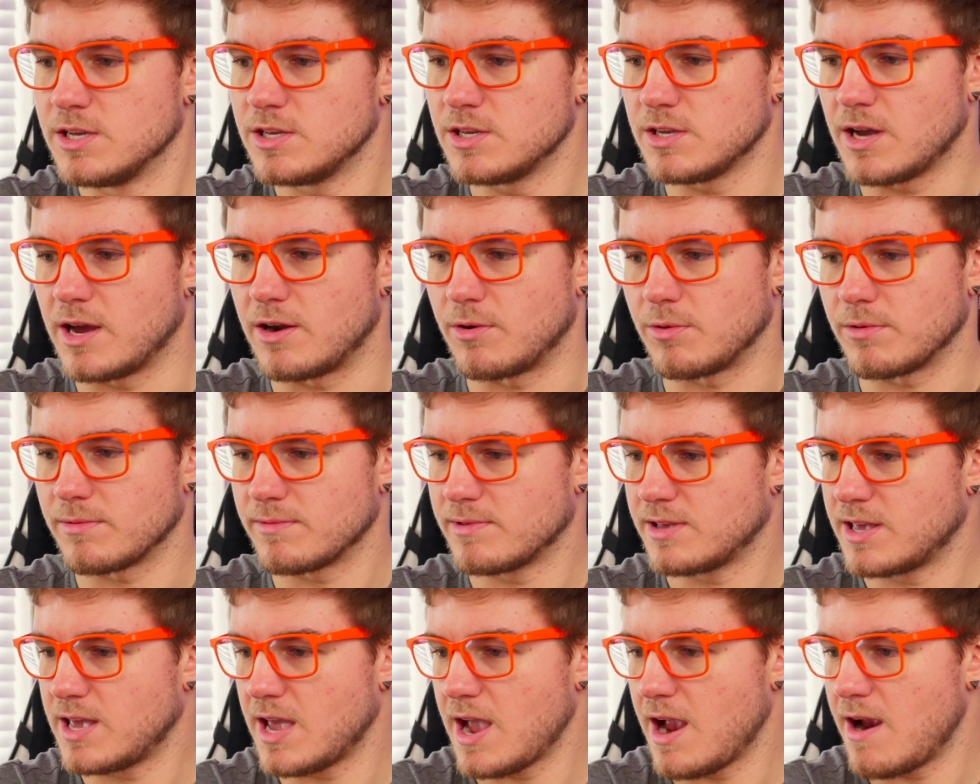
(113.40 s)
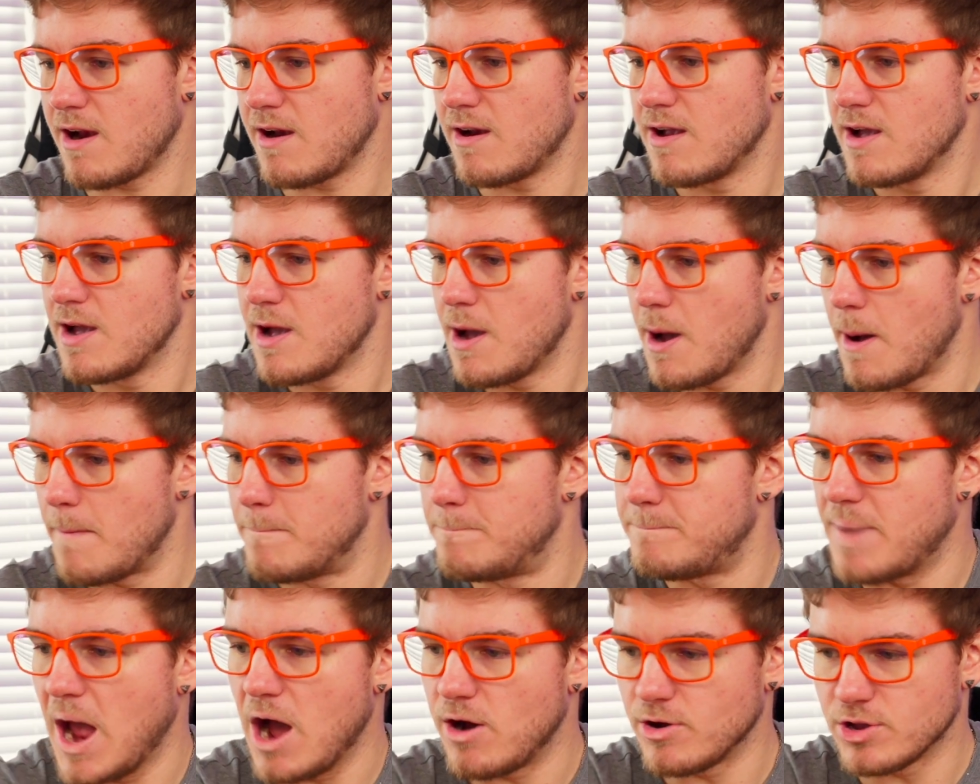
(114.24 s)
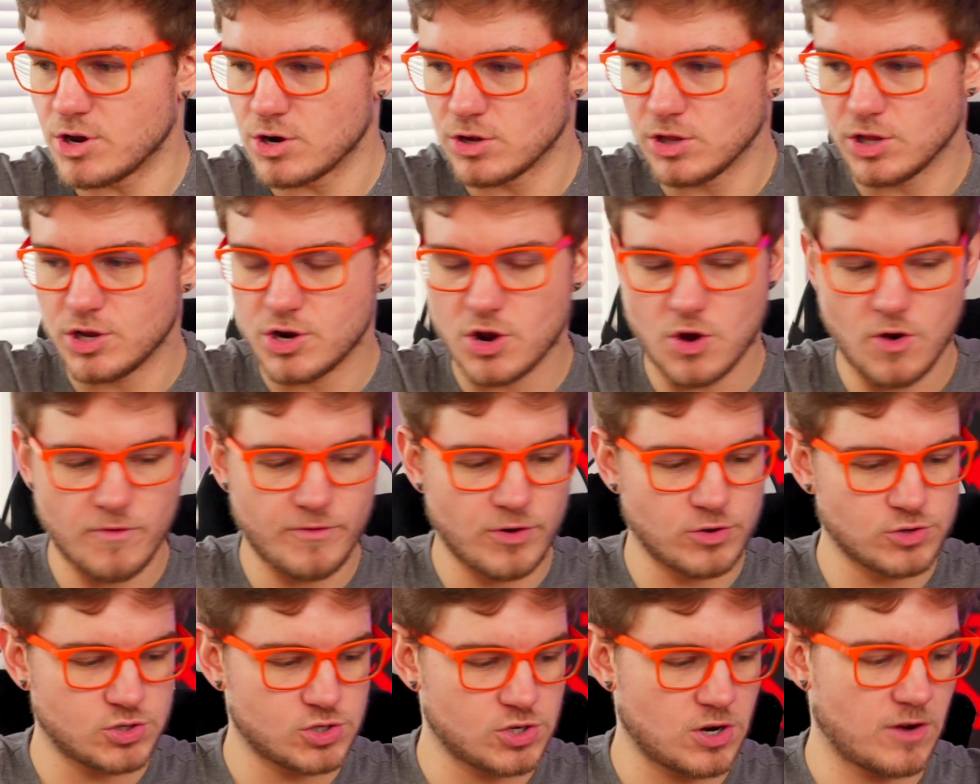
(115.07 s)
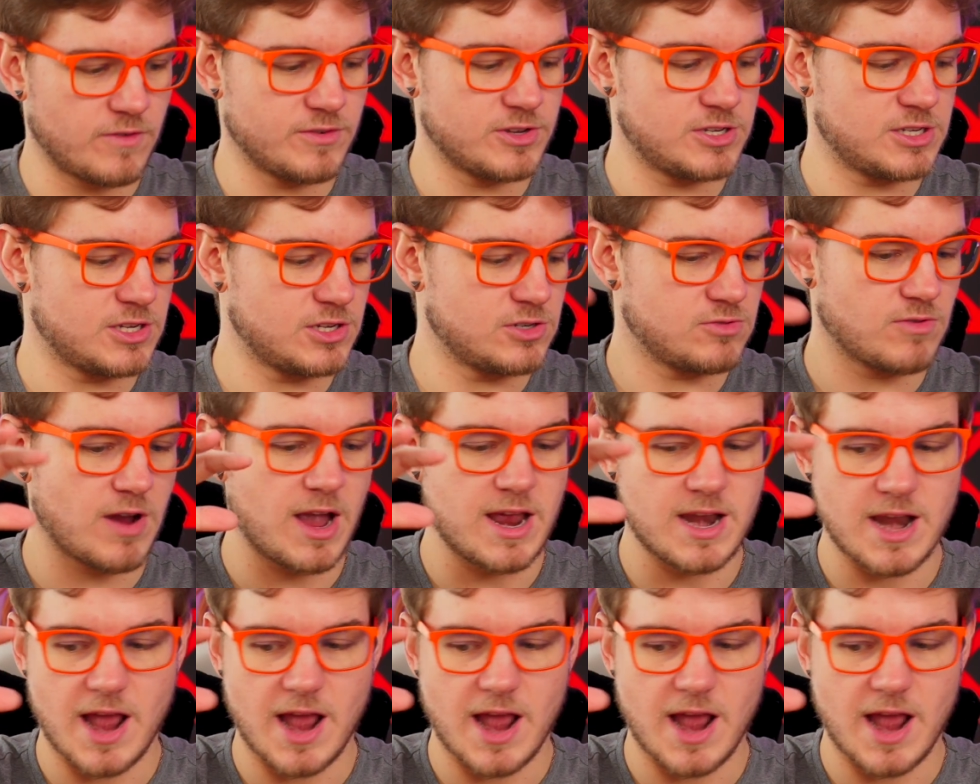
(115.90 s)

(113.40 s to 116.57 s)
I don't care about your Lenovo services right